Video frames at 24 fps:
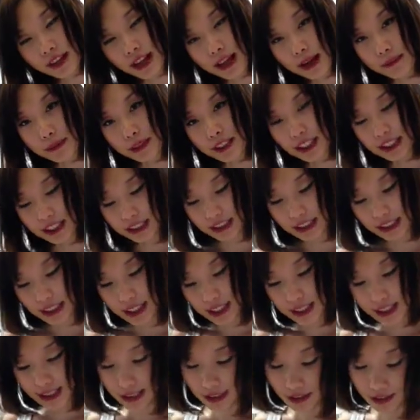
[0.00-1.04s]
hypertension
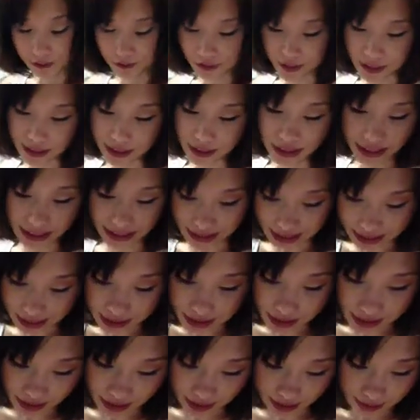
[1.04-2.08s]
is the effect on the
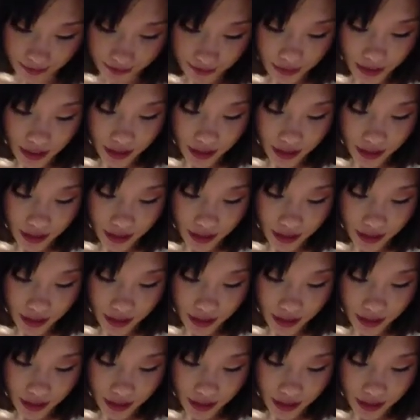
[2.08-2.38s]
kidneys.